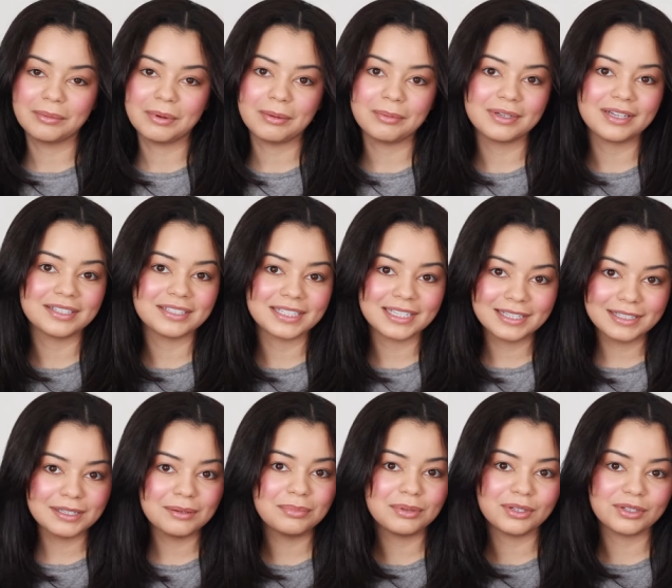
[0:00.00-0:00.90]
about because this is
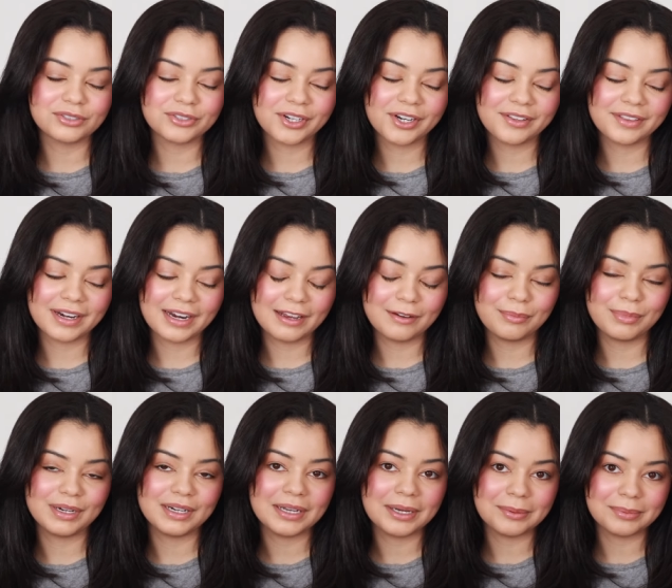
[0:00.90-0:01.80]
a blow dryer that I have
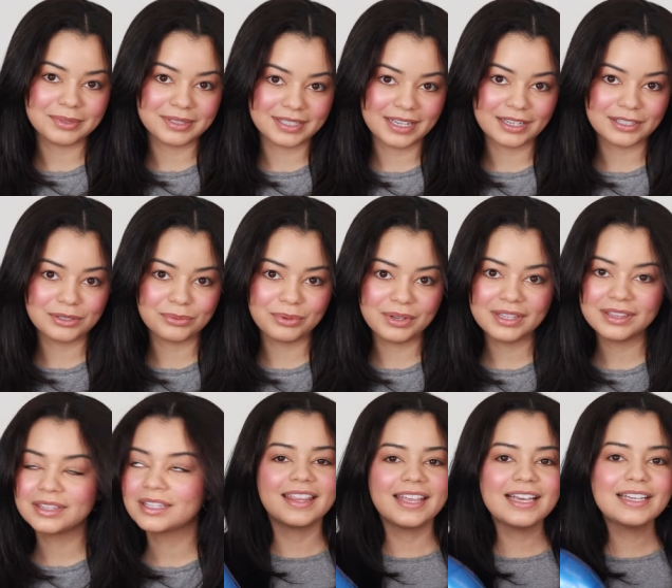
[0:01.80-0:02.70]
been obsessed
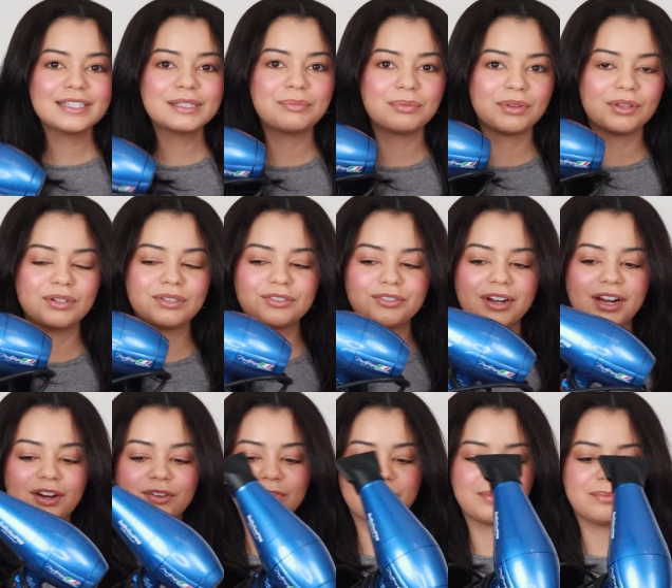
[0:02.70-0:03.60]
with. This blow
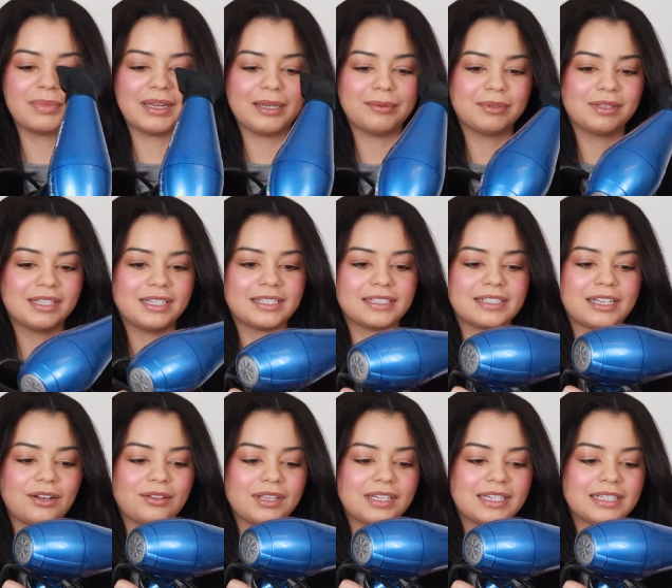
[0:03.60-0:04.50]
dryer from Babyliss,
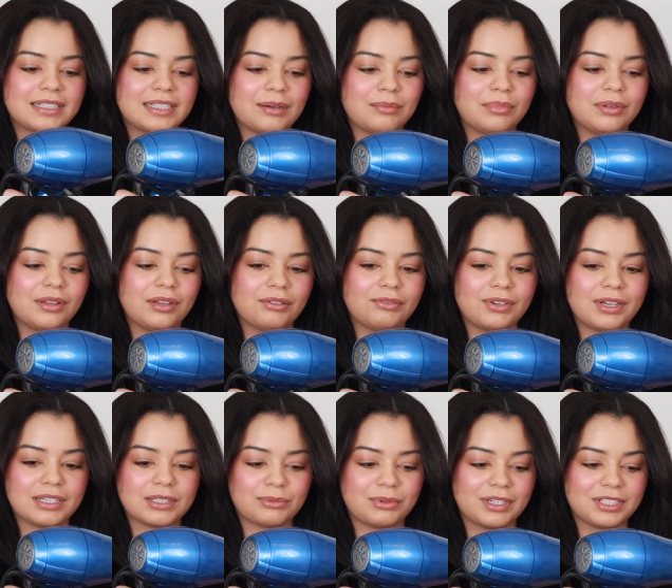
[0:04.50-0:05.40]
I'll link it down below if you
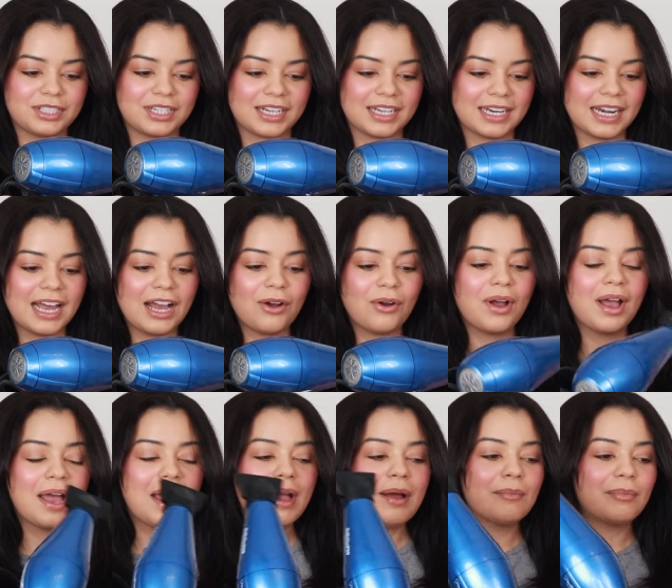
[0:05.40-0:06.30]
guys want to check it out.
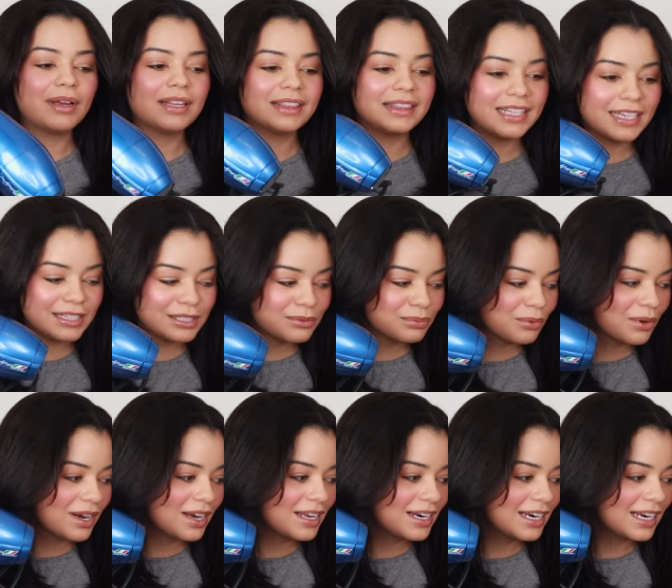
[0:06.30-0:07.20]
But this
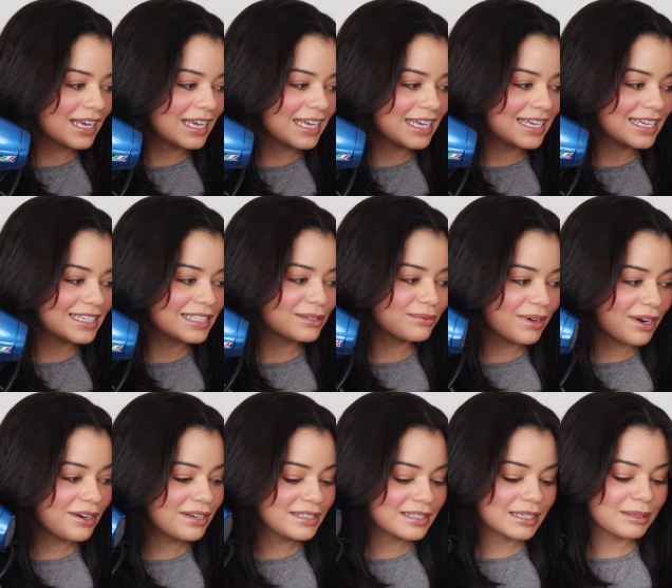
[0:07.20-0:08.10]
one is
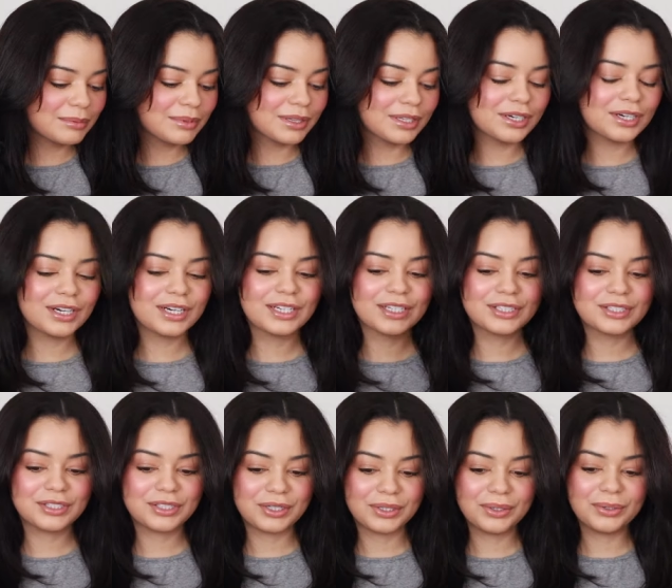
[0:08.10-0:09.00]
very similar
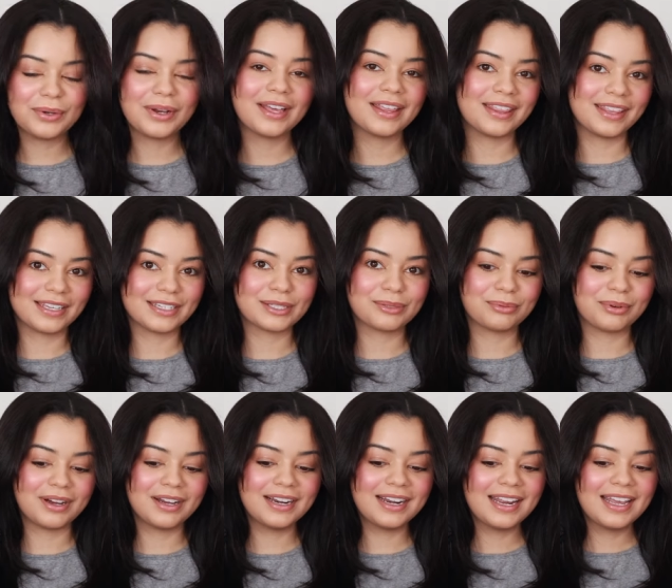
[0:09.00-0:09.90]
to this
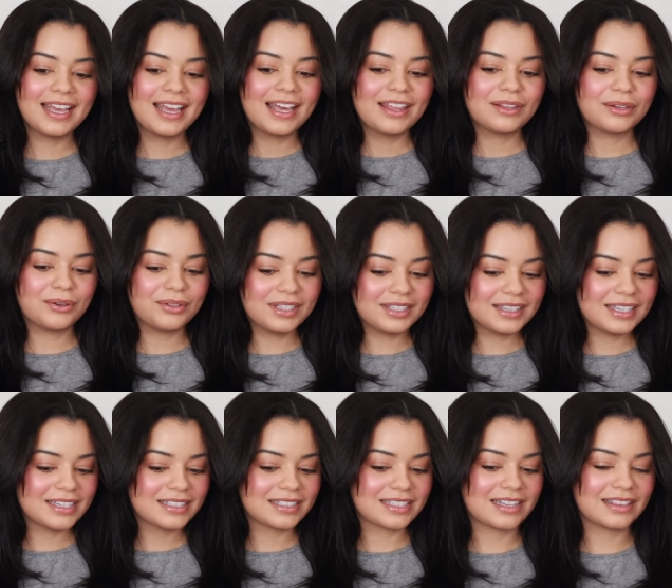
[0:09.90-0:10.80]
one. The only
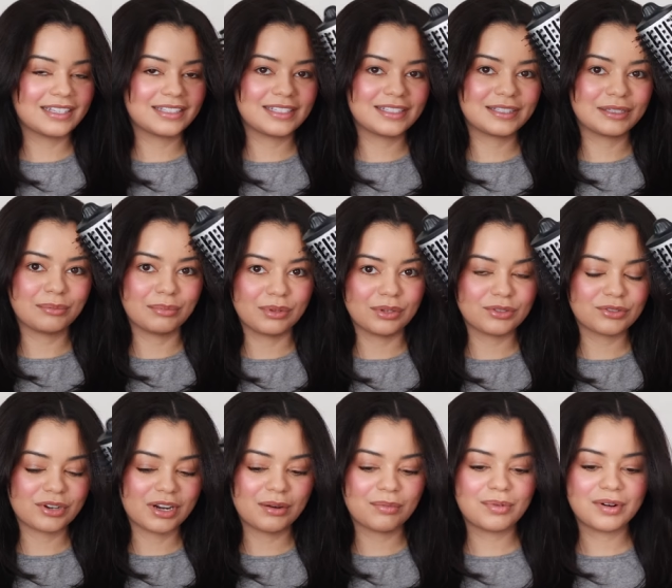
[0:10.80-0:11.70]
thing is that this is a blow
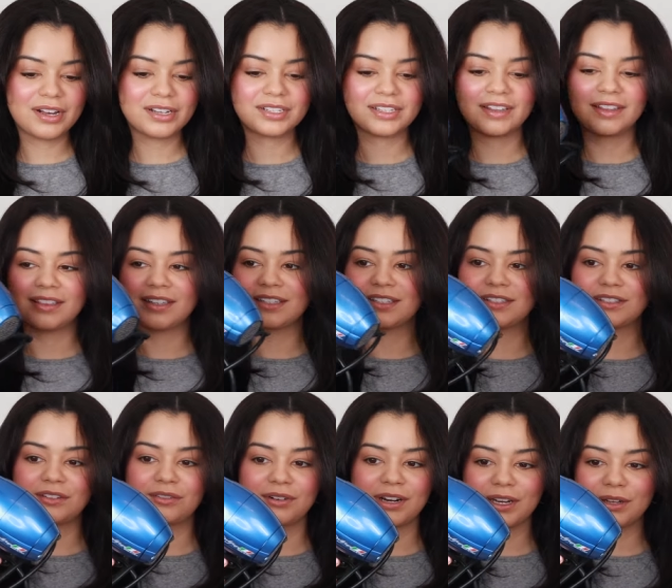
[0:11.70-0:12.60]
dryer brush and this is
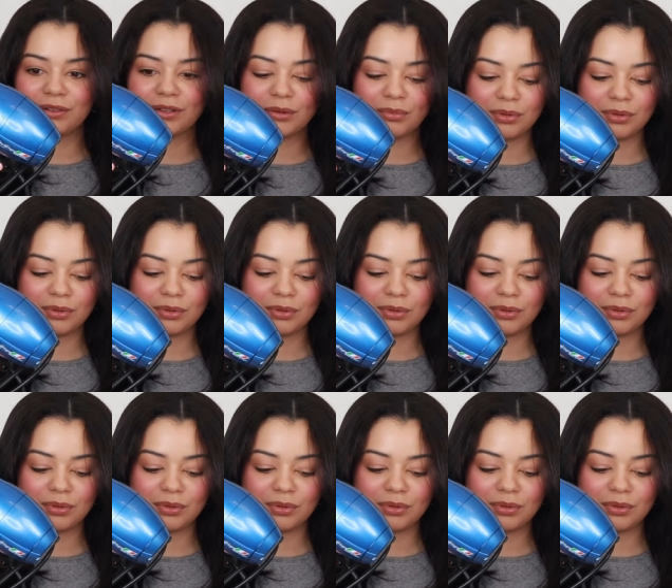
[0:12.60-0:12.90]
a regular